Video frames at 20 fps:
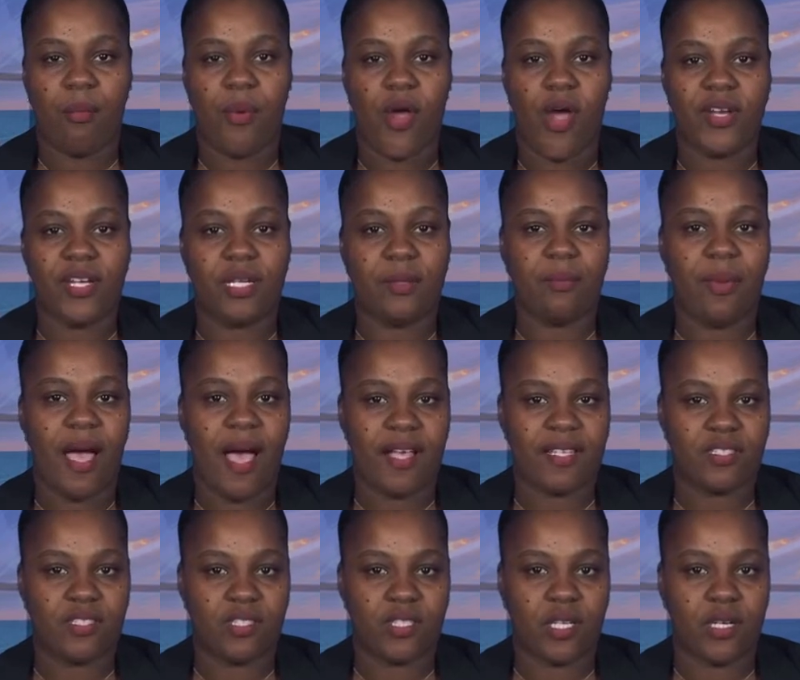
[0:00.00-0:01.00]
Burden
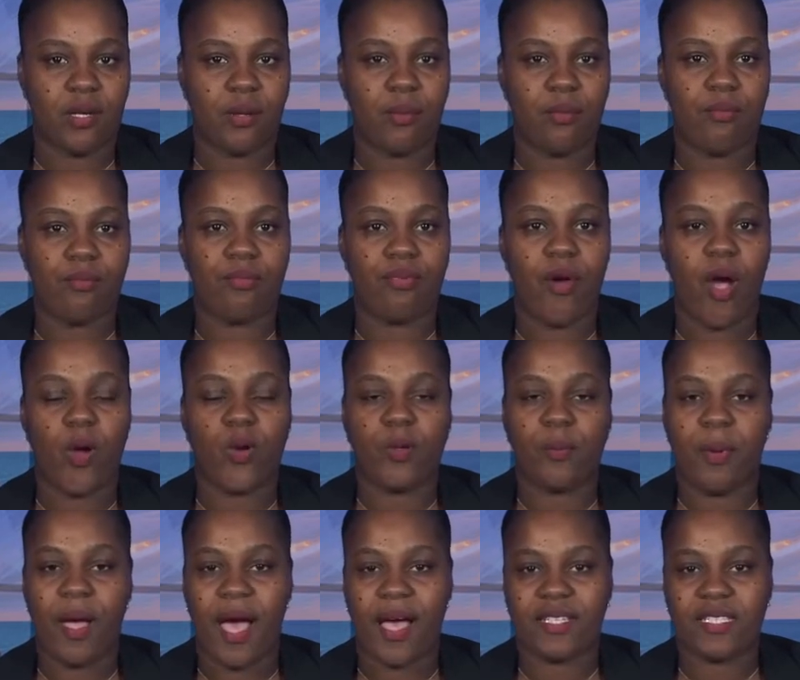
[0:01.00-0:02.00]
Pasture,
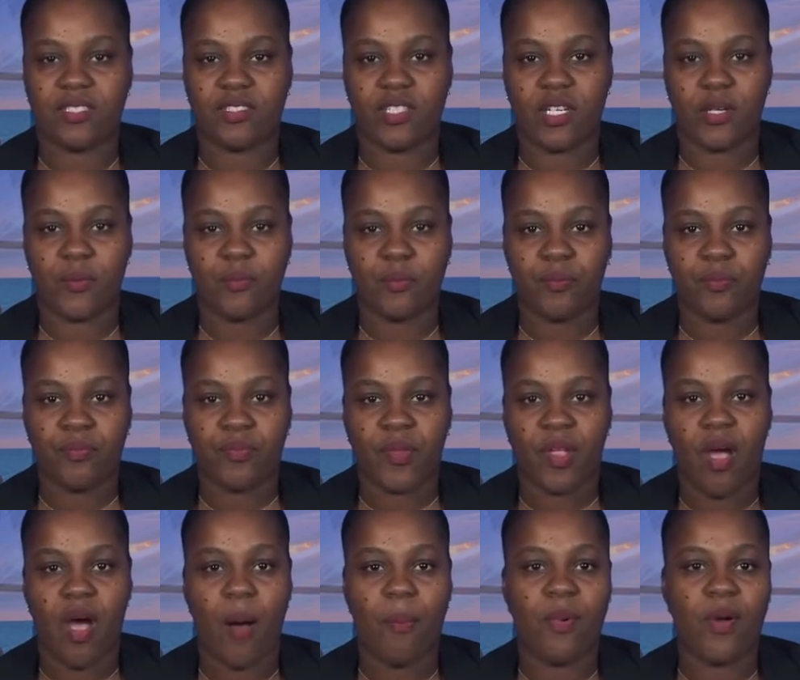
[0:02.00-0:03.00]
Brown Pasture,
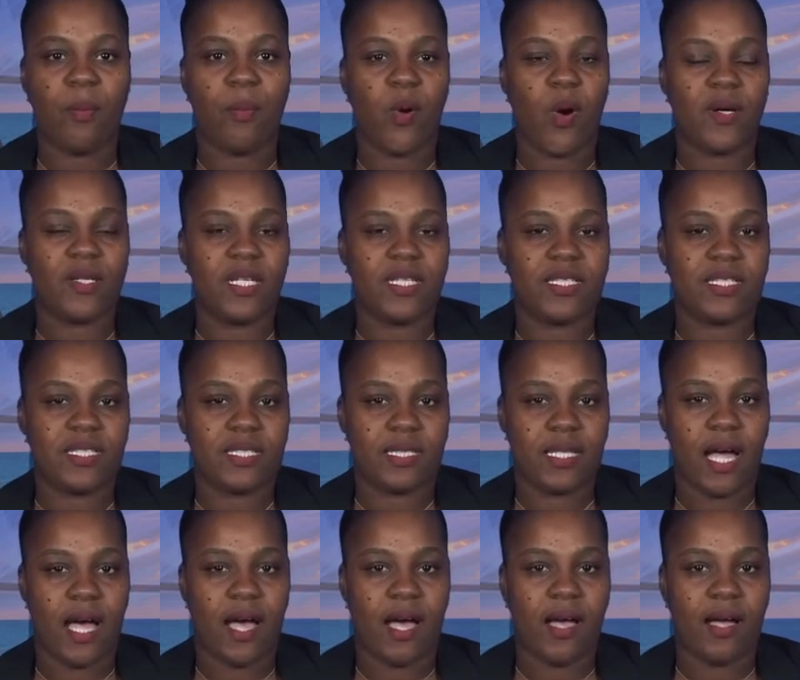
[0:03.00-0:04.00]
Upper Morning
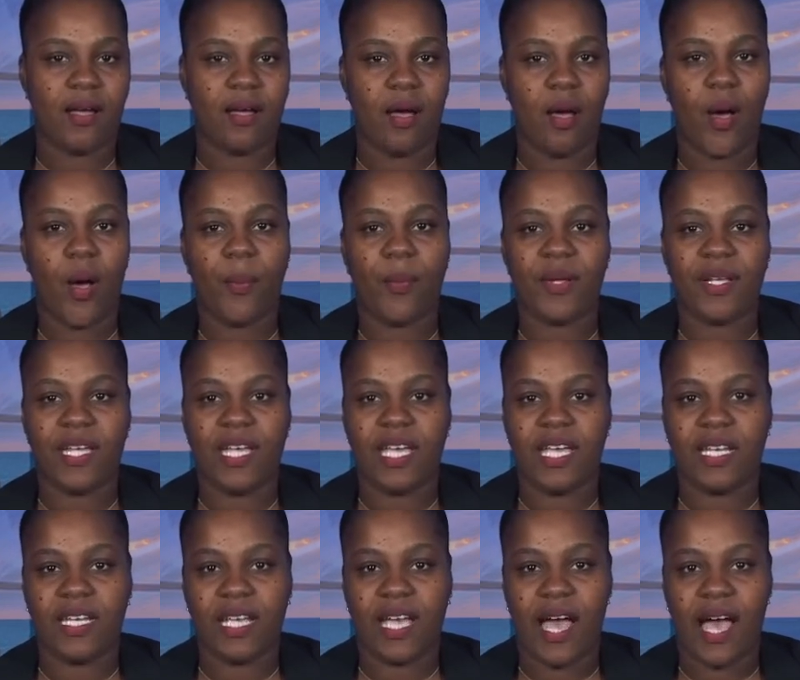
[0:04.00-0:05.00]
Star, Upper
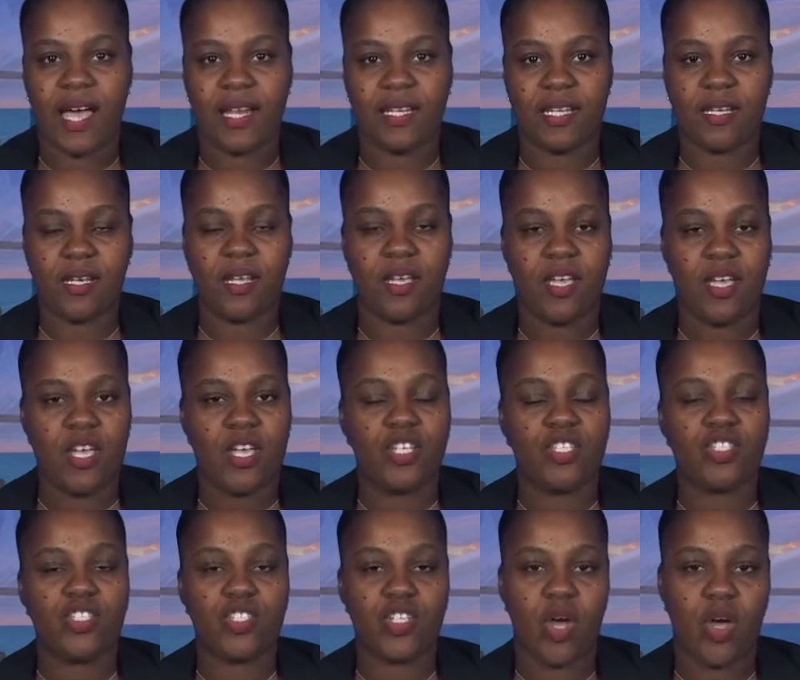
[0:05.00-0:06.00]
Cane Garden,
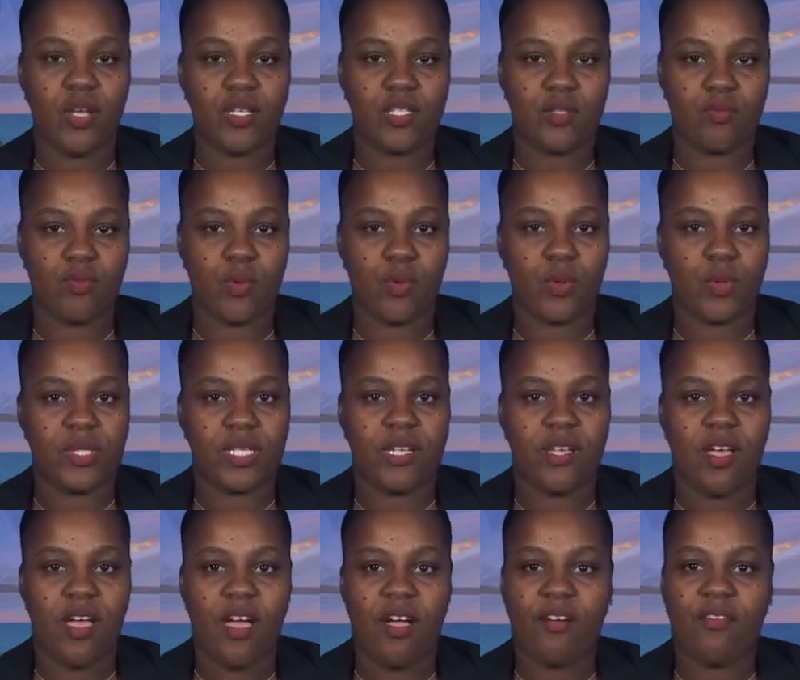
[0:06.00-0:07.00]
Shaw's
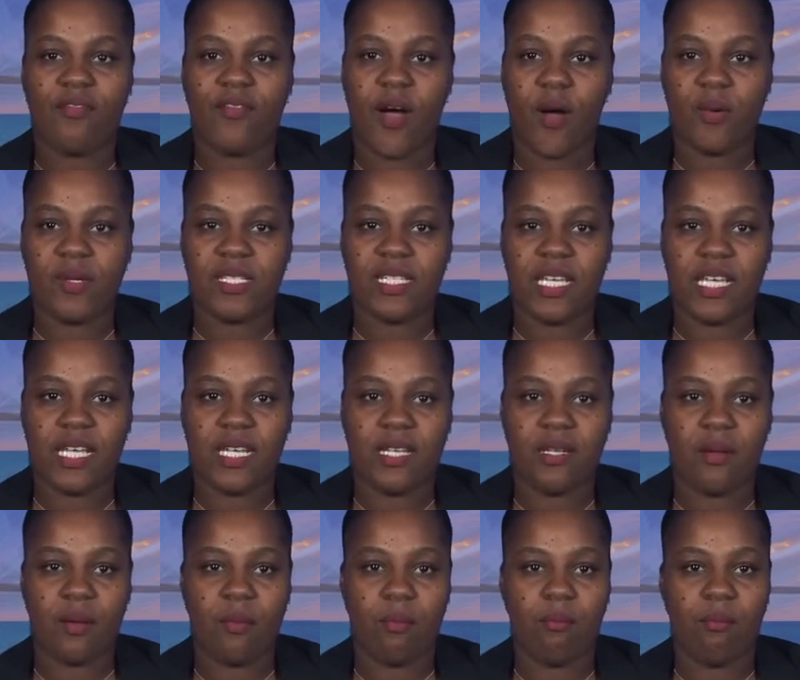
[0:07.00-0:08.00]
Road,
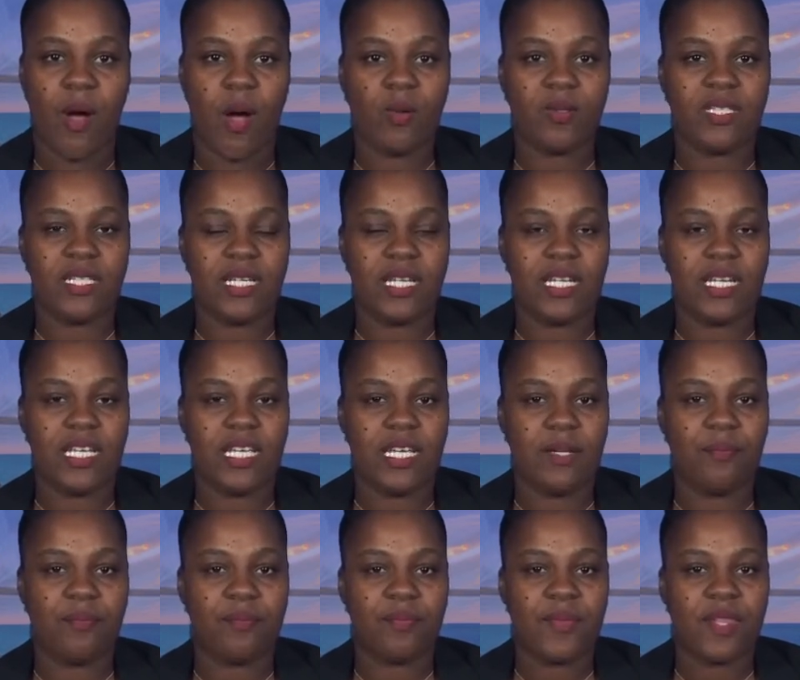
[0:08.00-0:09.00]
Fountain, Mount
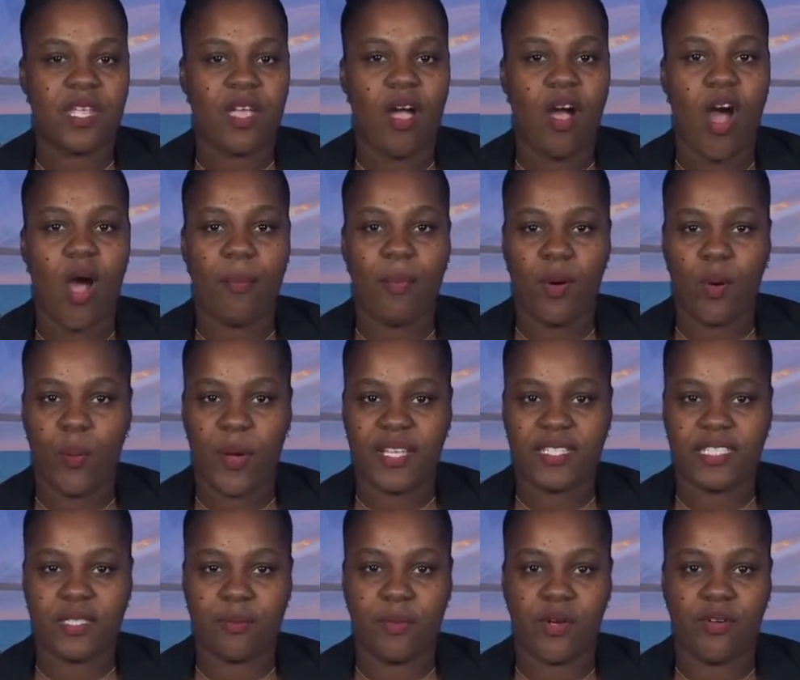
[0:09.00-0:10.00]
Lily, Upper
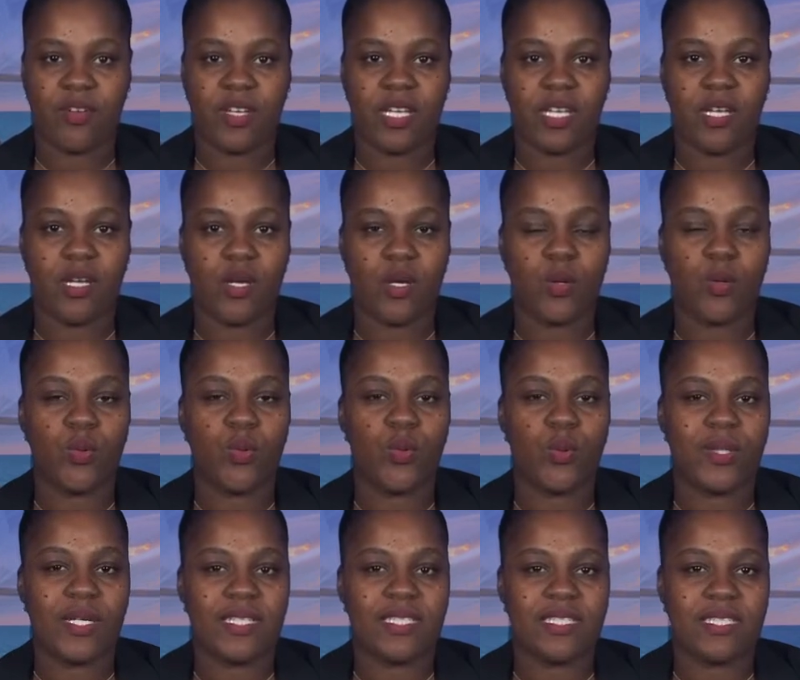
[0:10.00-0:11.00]
Westbury,
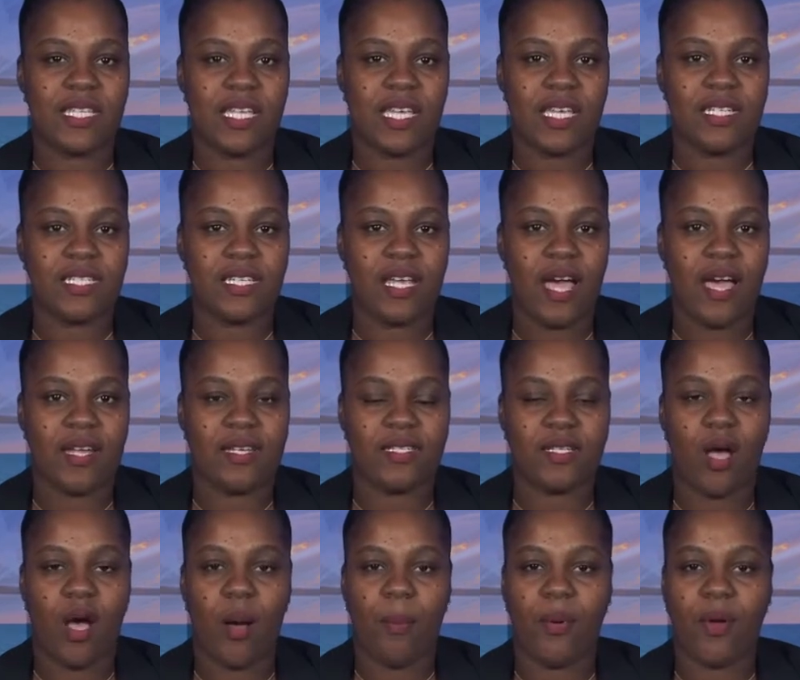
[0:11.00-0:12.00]
Cahoon Estate,
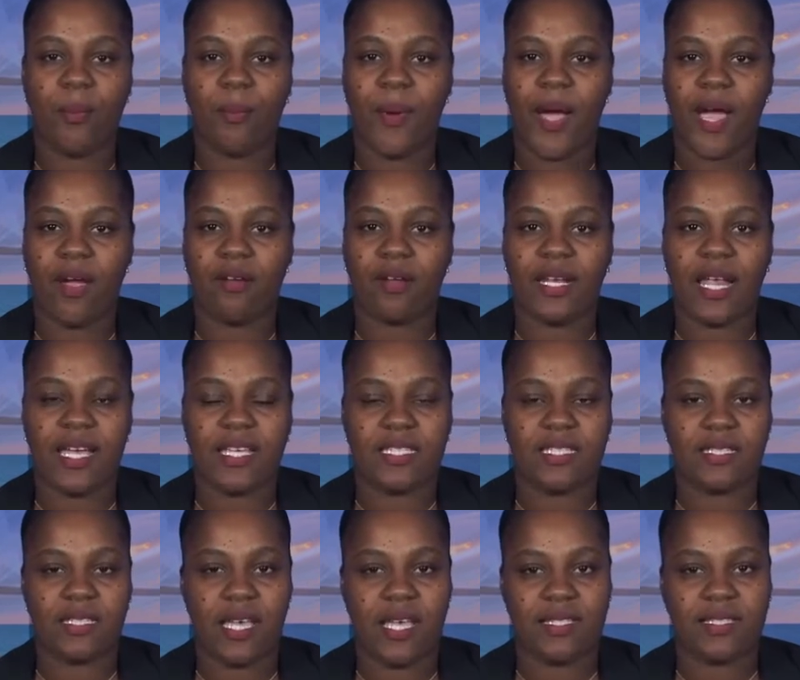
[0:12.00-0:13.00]
and Upper
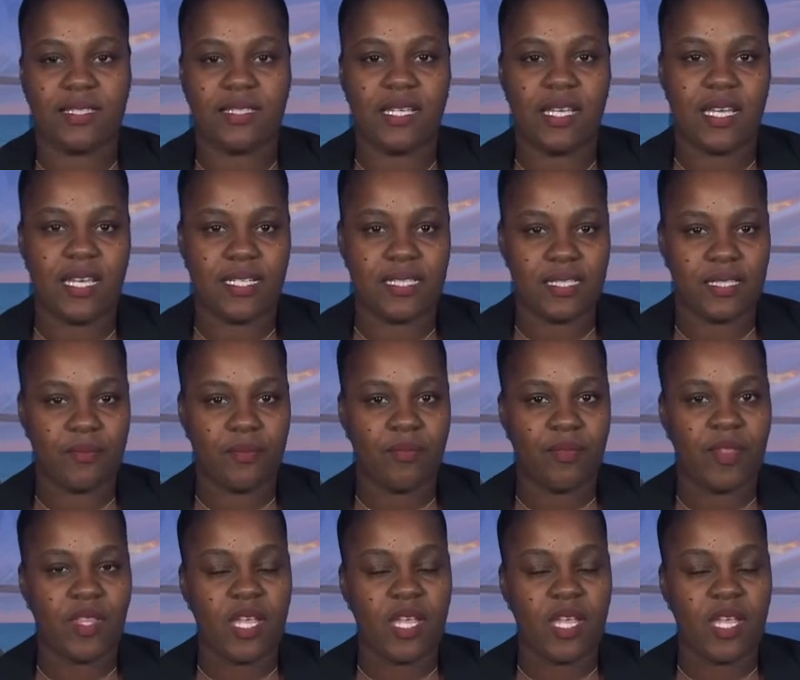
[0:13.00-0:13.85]
Paradise Estate.